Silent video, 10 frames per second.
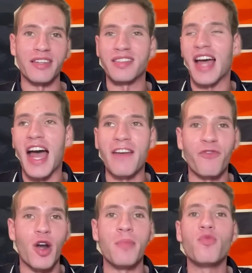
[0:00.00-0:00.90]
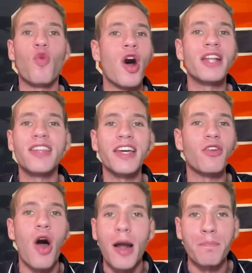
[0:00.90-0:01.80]
Aside from one
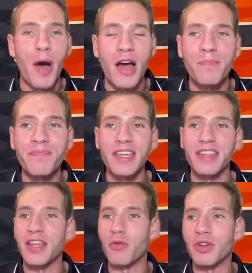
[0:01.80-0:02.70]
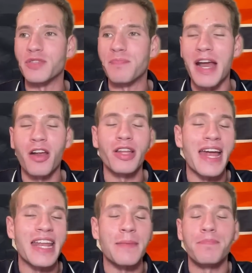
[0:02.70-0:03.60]
little arm punt, there was barely
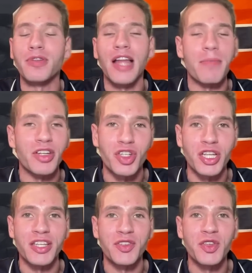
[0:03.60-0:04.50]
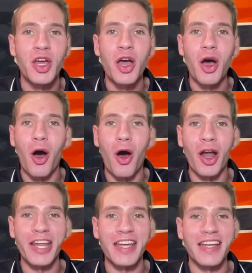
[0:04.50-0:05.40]
any blemishes
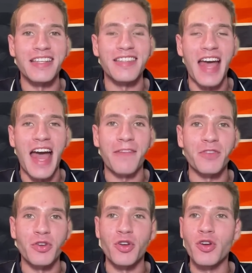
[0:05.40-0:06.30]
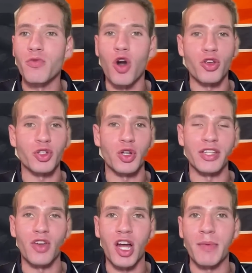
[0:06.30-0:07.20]
on his afternoon. We're also going to
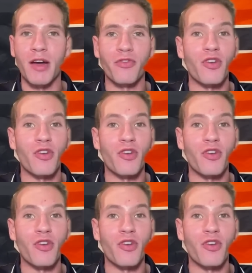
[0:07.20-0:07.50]
talk about